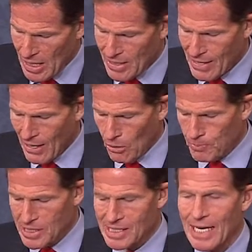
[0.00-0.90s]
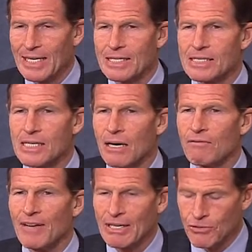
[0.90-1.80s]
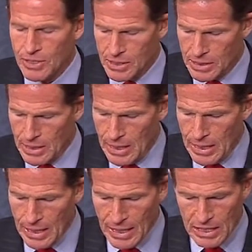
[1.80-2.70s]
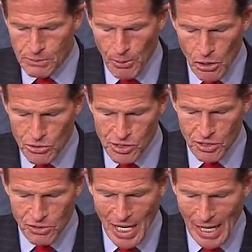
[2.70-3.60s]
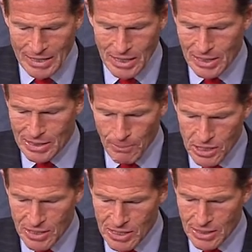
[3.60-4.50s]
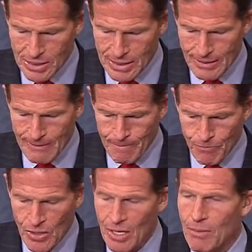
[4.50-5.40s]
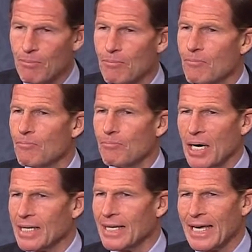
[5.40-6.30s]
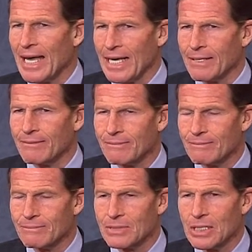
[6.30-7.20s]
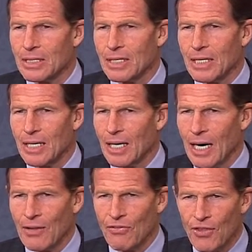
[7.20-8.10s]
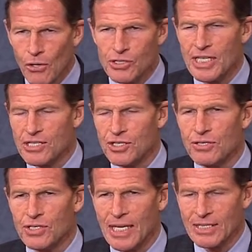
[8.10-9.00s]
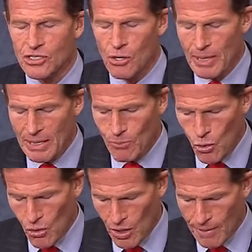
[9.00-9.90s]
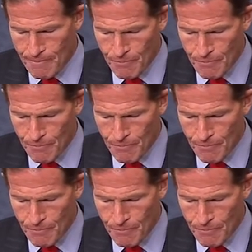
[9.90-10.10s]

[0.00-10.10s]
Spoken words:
to help descendants of veterans exposed to toxic substances. But again, on those issues and so many more,